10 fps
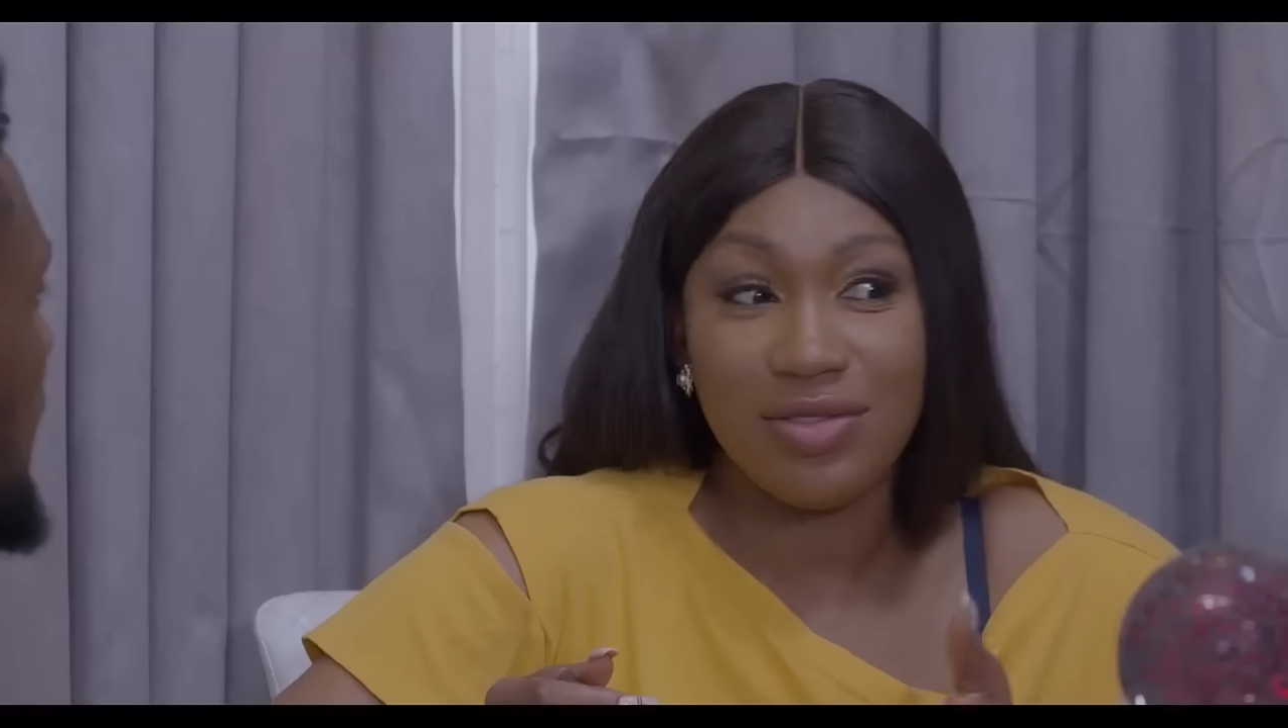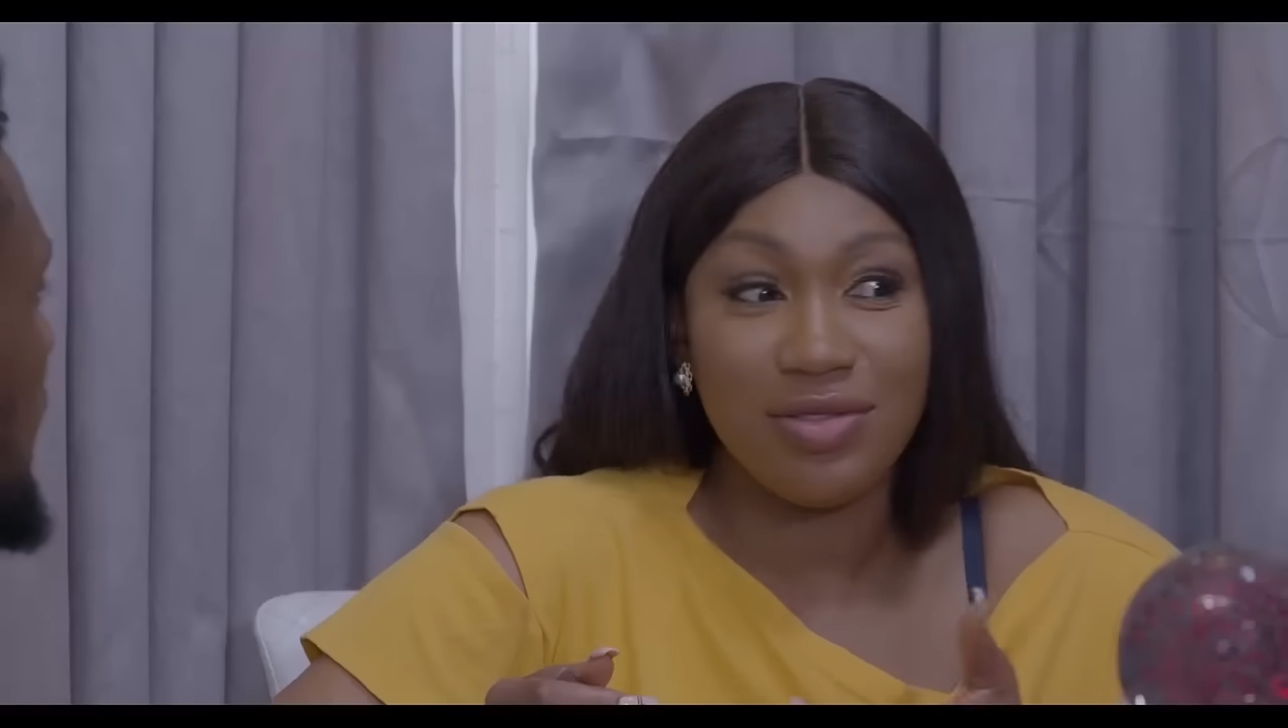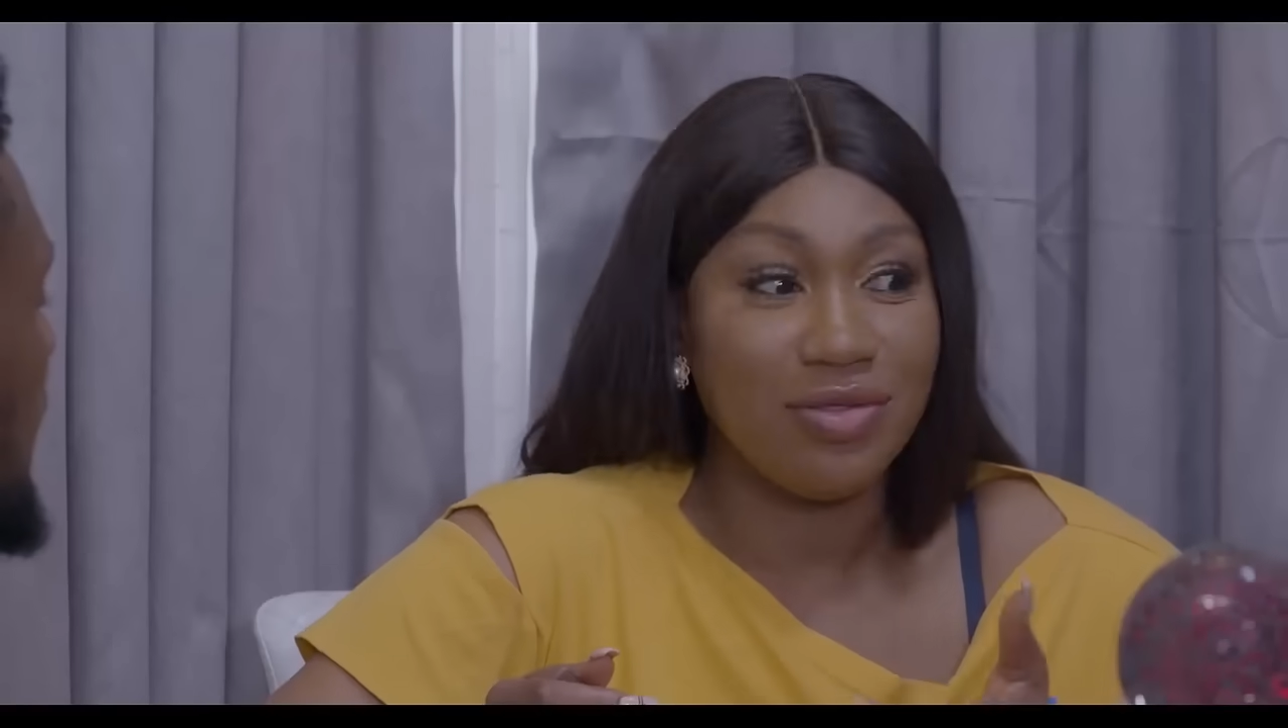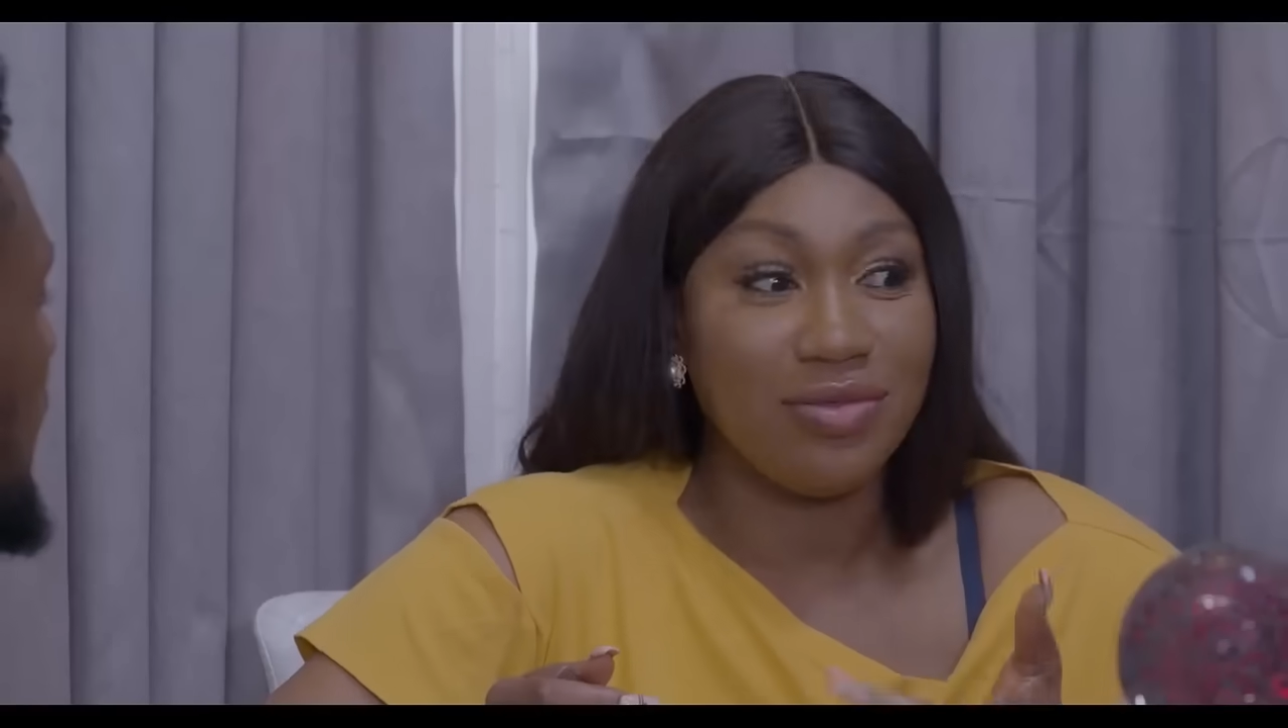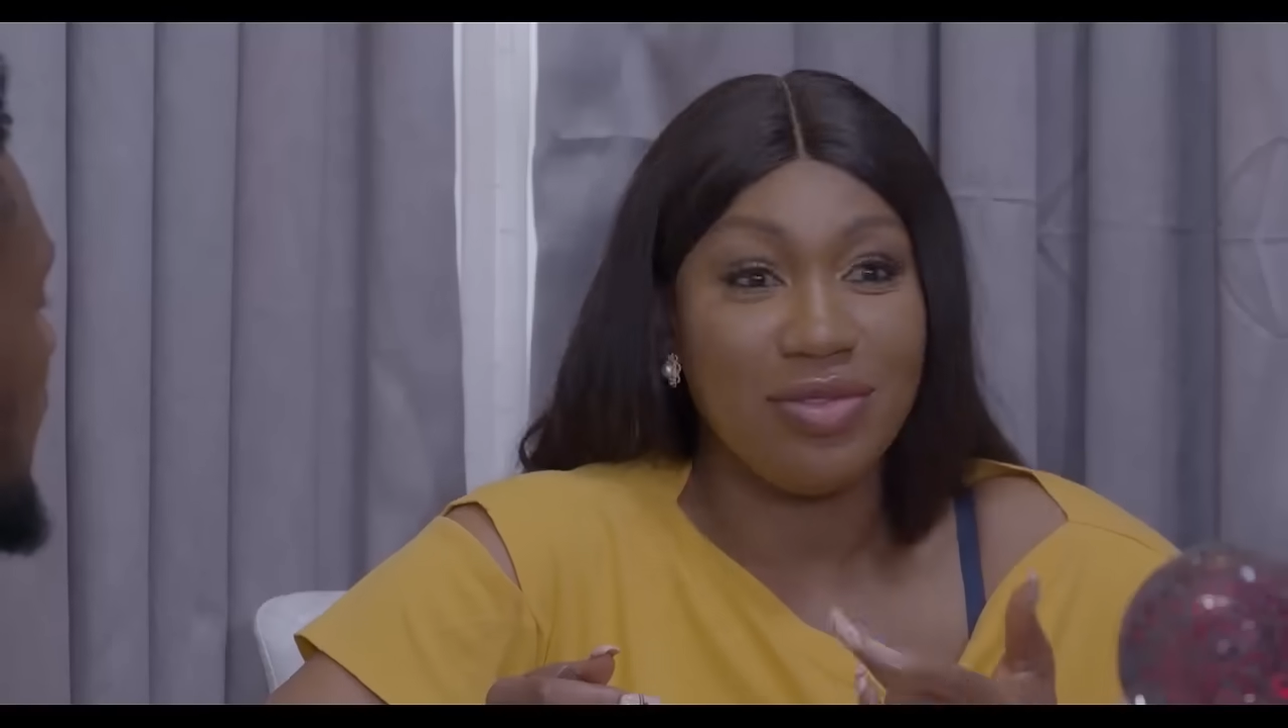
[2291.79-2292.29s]

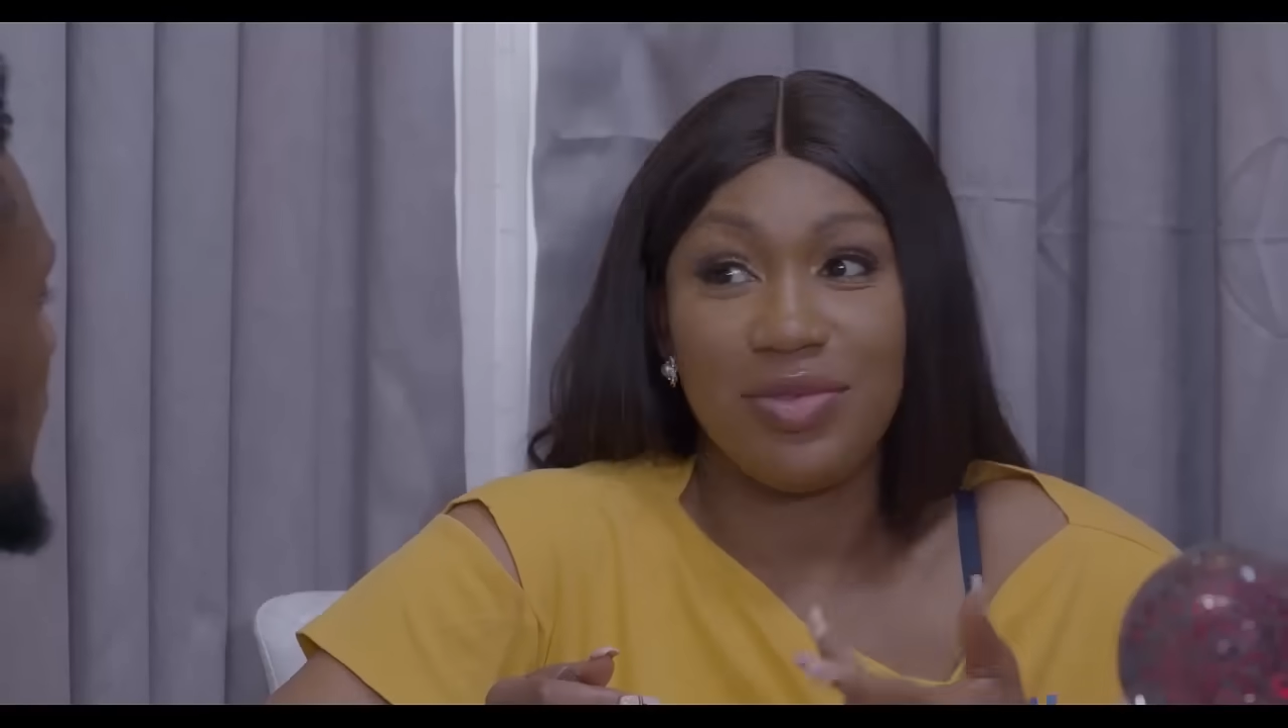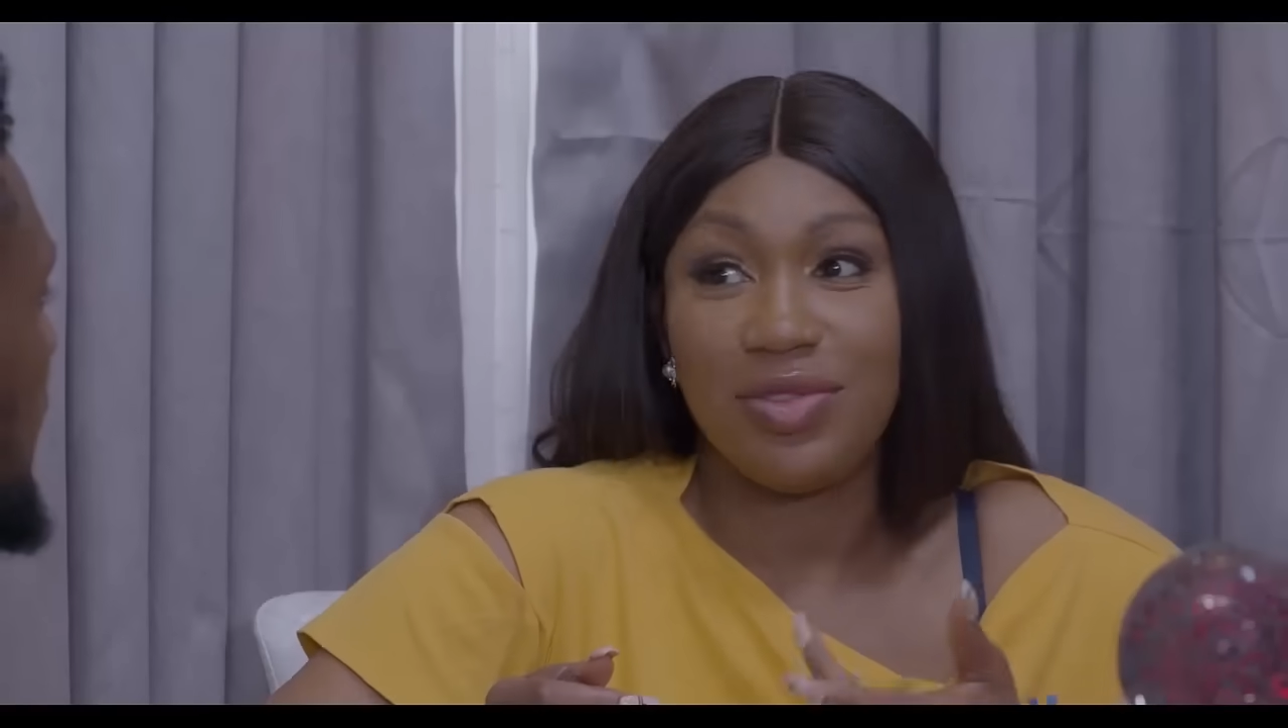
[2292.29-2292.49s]
so the